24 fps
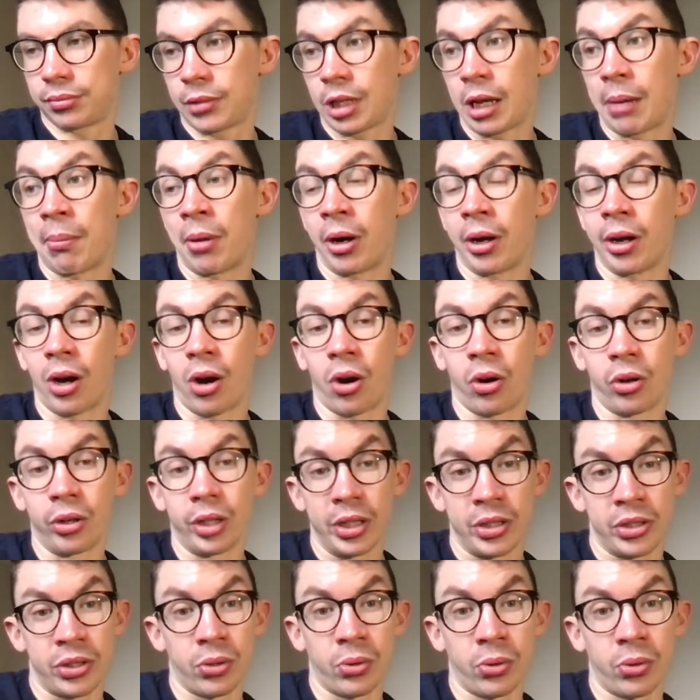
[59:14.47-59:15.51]
My
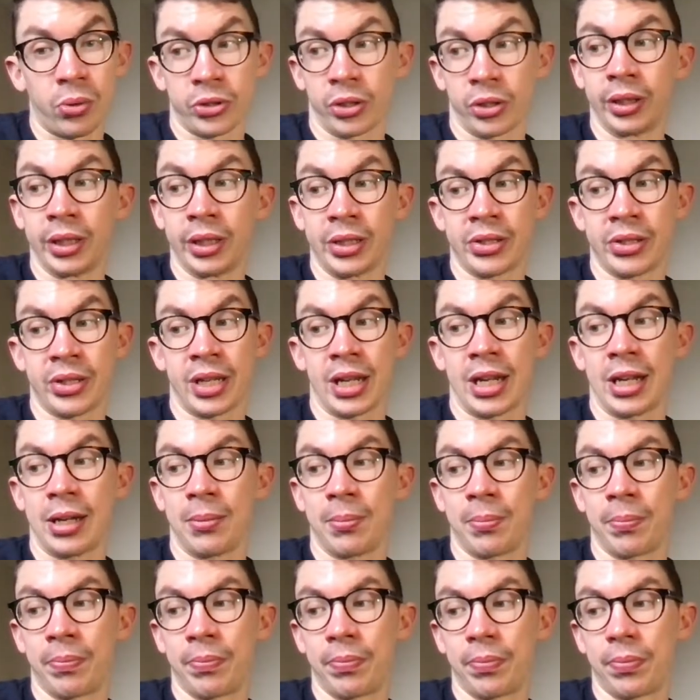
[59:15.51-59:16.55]
honest thoughts on this
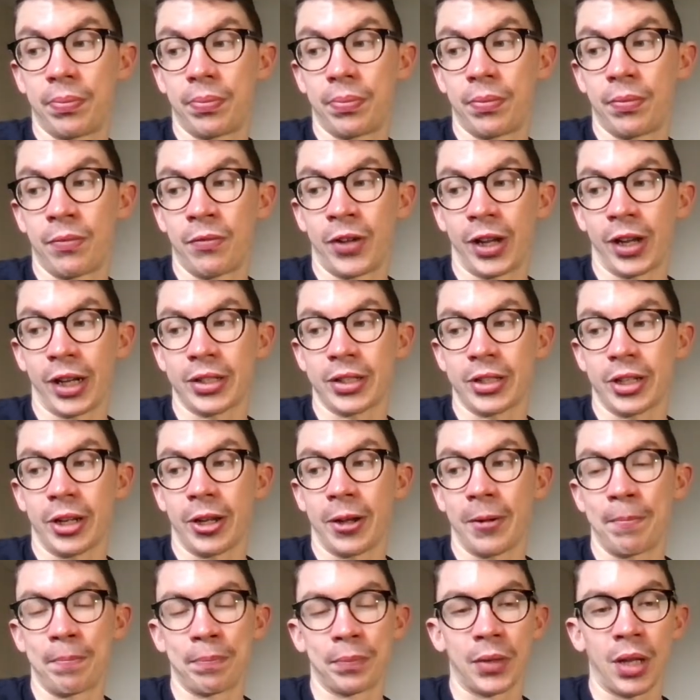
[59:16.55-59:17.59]
team,
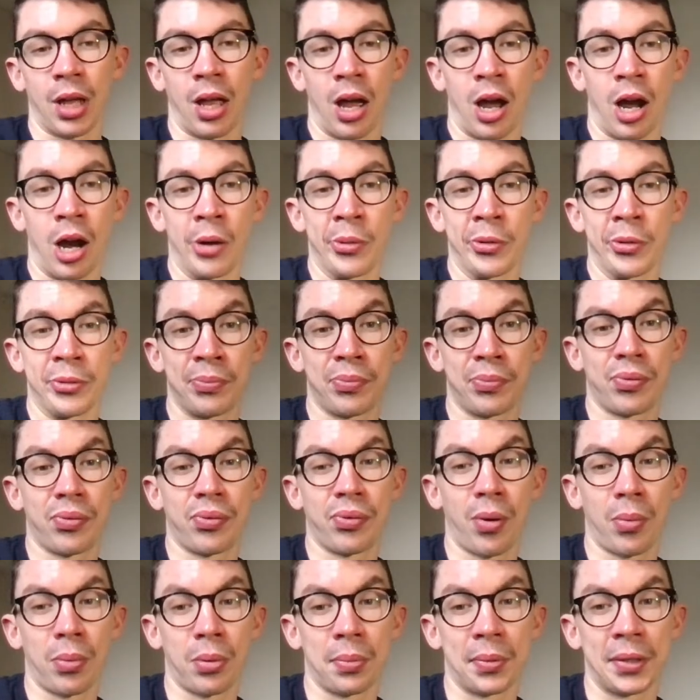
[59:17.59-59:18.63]
Victor, I would
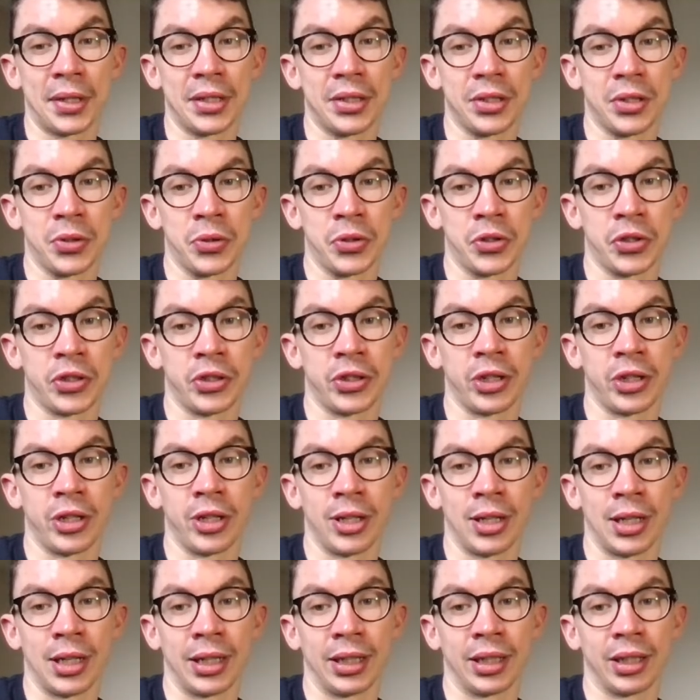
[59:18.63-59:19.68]
probably do
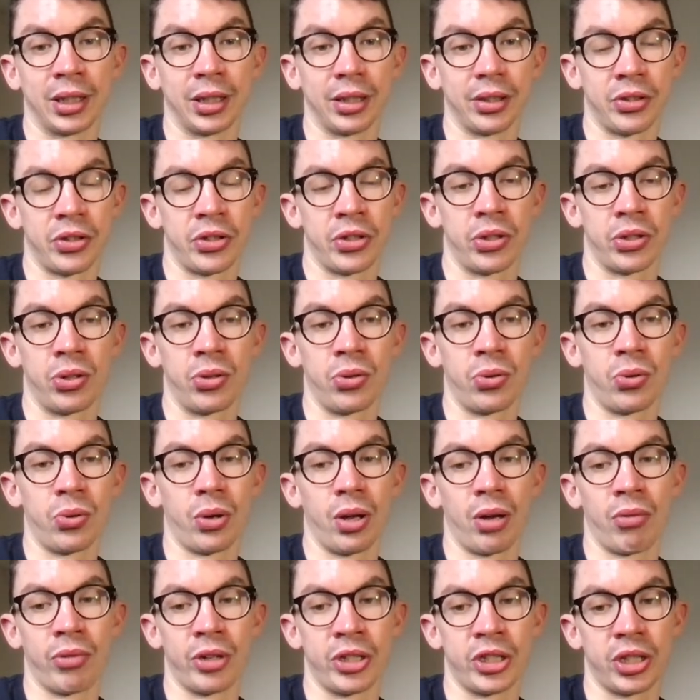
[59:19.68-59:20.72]
Sterling to
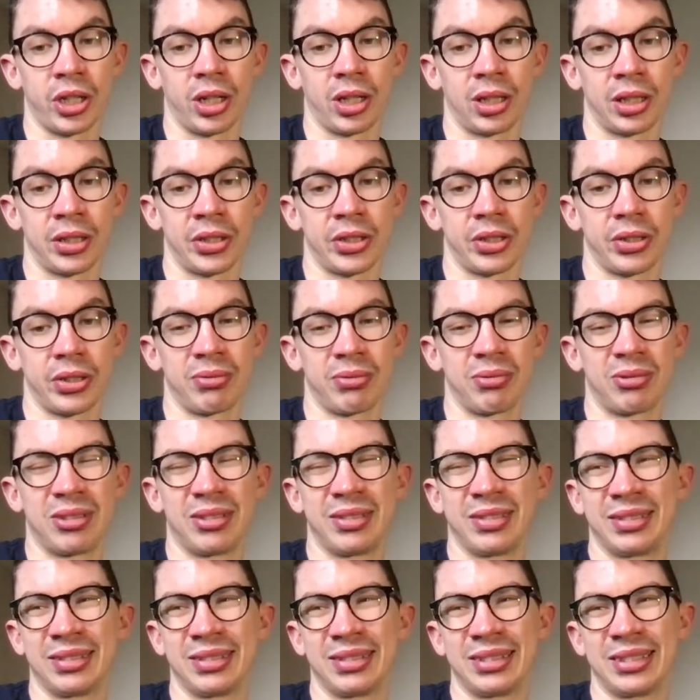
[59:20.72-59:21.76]
Richarlison.
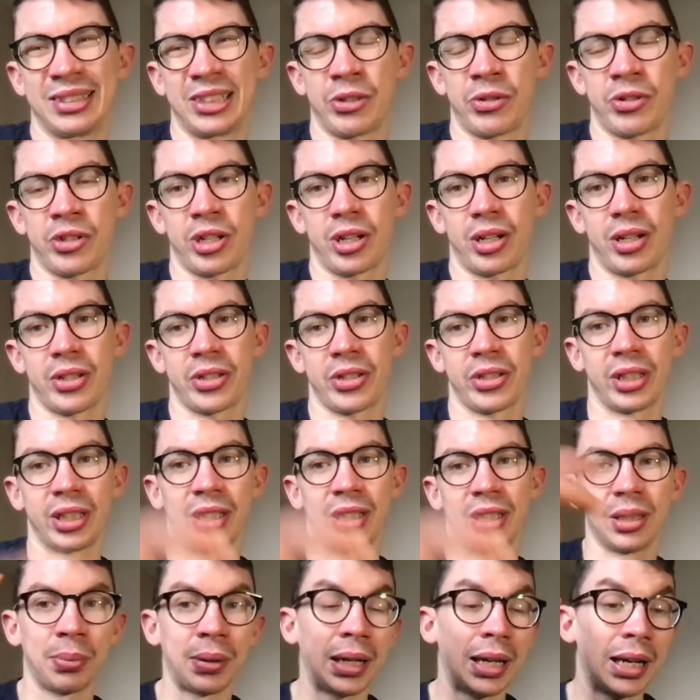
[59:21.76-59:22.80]
Whoa, is Richarlison going
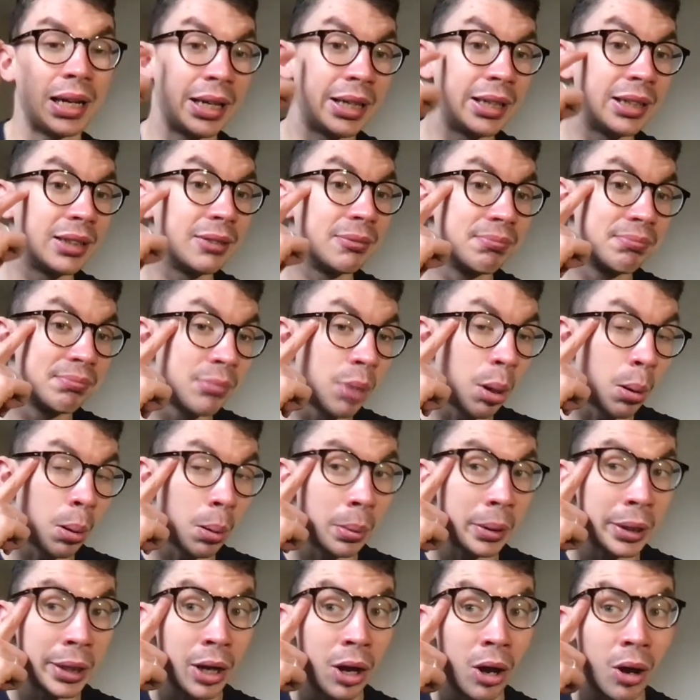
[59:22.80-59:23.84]
to play?
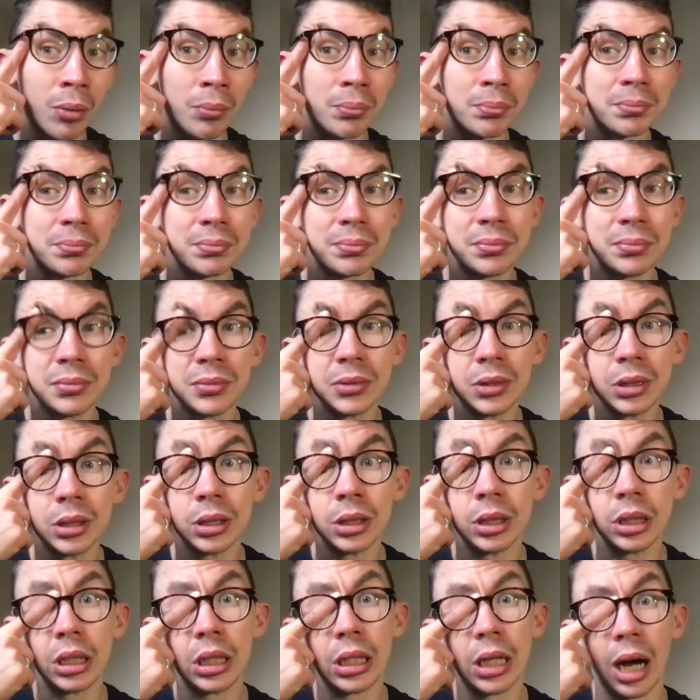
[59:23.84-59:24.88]
Probably not.
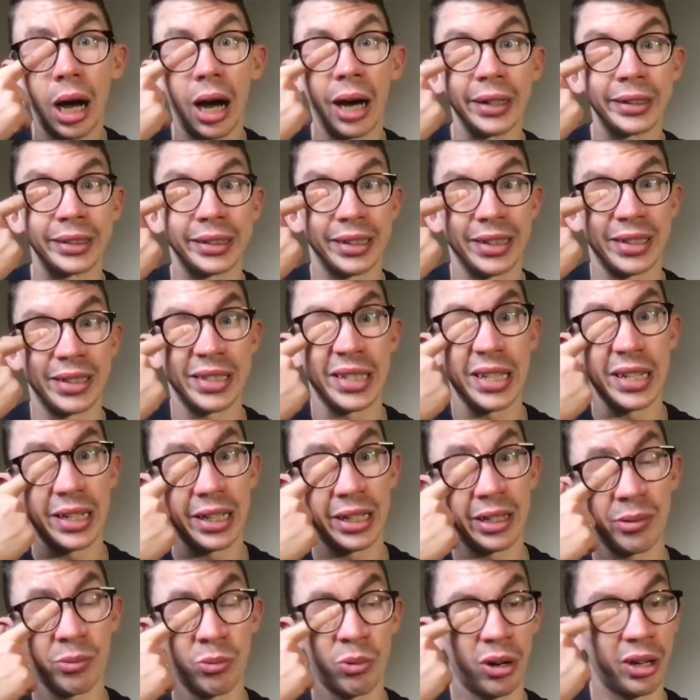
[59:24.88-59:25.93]
I
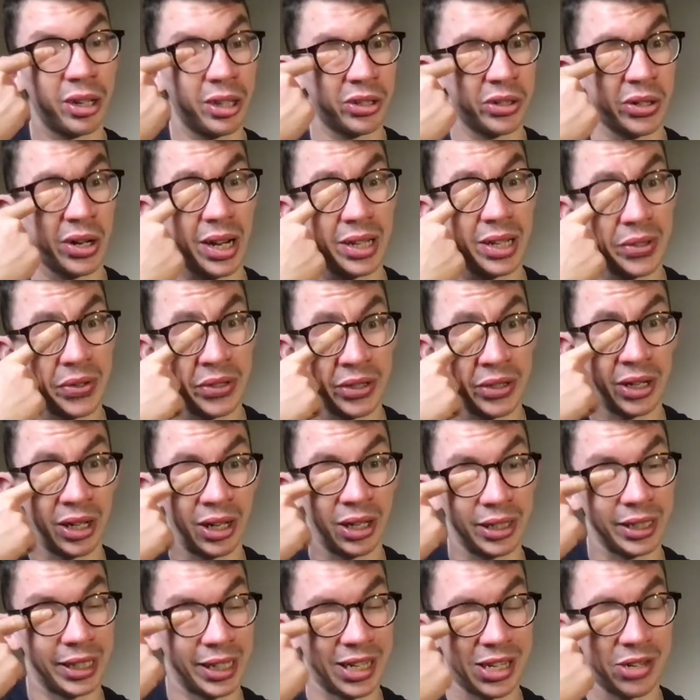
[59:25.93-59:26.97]
consider one of the transfers I
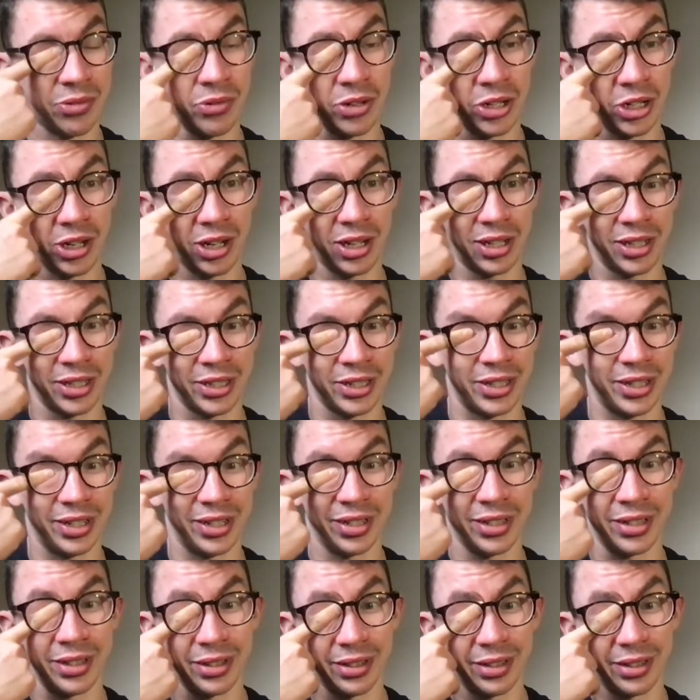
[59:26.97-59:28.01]
like is
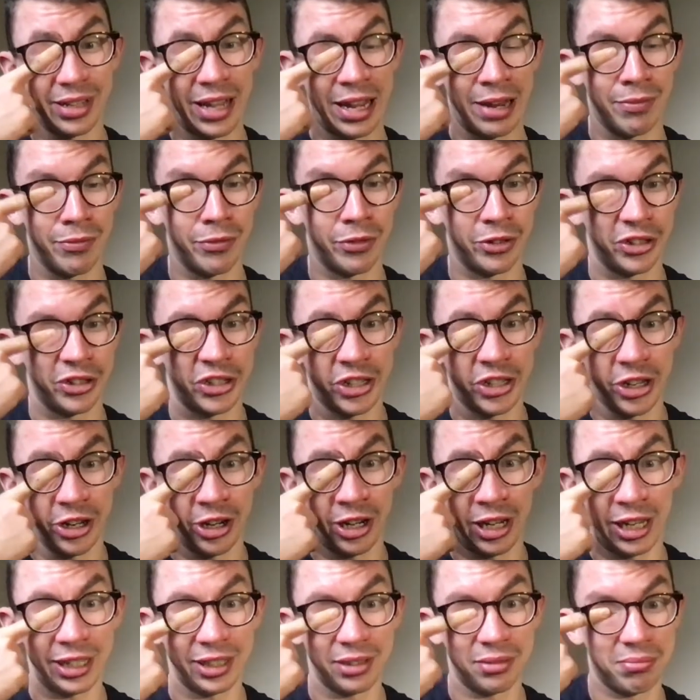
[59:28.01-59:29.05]
Richarlison in for
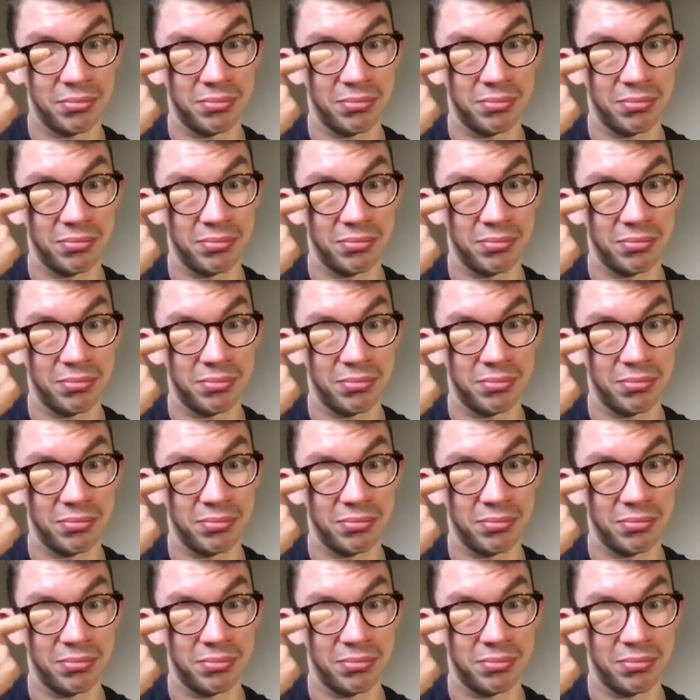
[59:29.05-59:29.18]
Sterling.